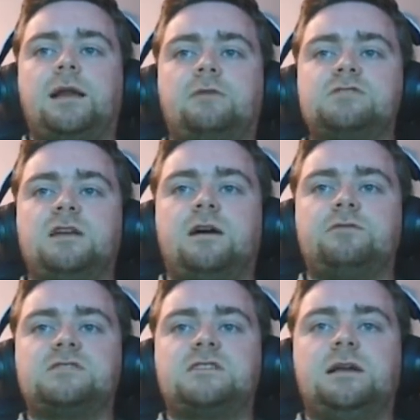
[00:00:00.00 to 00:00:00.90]
obviously off
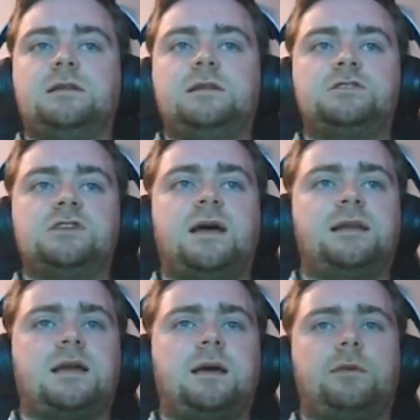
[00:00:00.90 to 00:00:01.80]
a single digit
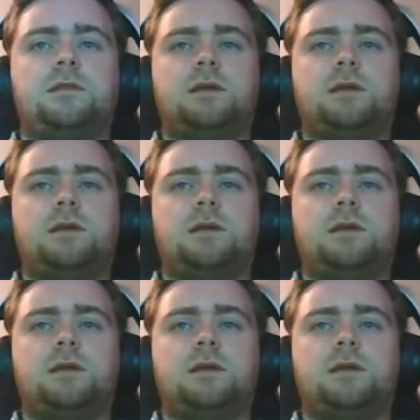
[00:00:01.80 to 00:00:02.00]
handicap. I think I